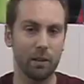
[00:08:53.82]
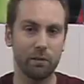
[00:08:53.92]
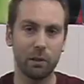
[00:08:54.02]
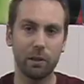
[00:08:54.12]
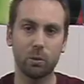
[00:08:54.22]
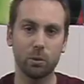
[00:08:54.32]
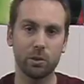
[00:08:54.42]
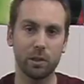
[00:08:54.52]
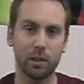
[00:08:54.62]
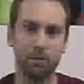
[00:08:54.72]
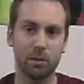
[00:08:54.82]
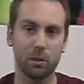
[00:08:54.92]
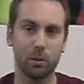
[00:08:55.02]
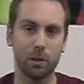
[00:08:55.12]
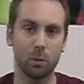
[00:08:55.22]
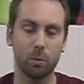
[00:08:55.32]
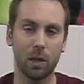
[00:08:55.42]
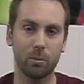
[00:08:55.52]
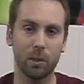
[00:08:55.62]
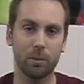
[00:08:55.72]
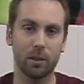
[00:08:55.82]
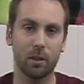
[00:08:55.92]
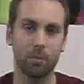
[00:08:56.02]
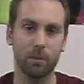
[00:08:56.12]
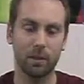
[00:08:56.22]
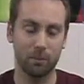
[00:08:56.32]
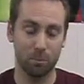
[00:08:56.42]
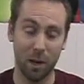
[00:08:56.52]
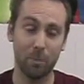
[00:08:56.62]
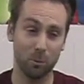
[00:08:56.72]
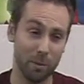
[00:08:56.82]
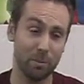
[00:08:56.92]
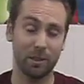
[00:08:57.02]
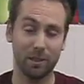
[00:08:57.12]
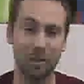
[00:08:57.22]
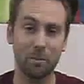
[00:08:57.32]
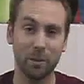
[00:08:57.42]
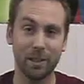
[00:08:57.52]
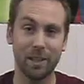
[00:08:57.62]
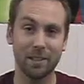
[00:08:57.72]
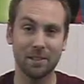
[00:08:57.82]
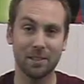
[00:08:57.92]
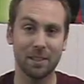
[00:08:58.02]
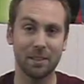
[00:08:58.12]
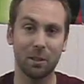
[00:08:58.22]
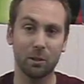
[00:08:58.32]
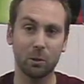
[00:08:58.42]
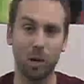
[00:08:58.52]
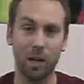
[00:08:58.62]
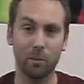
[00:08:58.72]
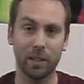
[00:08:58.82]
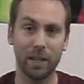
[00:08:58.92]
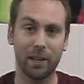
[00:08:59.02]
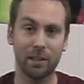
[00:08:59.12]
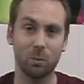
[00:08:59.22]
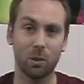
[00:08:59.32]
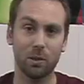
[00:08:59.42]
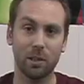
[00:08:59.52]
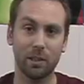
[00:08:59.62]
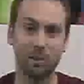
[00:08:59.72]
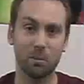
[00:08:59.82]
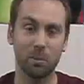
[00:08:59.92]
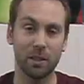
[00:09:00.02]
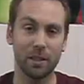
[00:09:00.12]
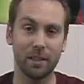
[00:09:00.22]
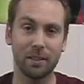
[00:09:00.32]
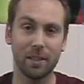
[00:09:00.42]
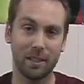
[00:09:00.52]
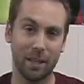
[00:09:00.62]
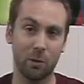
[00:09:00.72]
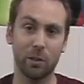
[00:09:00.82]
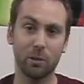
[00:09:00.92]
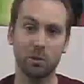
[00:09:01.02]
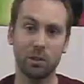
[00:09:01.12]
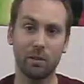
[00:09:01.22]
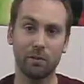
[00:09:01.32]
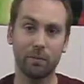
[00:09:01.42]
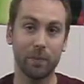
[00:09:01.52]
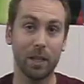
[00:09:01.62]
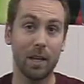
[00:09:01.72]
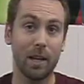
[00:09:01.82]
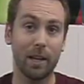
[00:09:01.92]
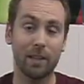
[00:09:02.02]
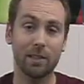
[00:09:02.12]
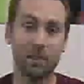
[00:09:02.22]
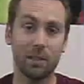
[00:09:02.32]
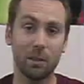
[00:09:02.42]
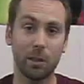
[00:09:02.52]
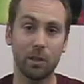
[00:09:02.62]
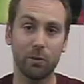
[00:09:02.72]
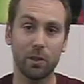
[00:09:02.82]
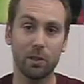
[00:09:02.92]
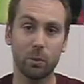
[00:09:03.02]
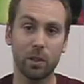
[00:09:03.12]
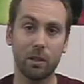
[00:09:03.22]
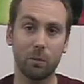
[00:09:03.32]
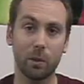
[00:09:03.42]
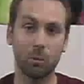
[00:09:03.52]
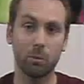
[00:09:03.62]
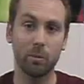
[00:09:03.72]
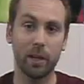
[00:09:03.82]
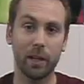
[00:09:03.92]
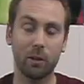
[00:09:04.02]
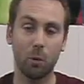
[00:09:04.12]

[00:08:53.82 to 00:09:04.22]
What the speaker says: very cool stuff. So a new prop replica company on the scene called Quantum Mechanics. We're excited to be carrying their stuff. I guess that's going to be it for this week. We will be back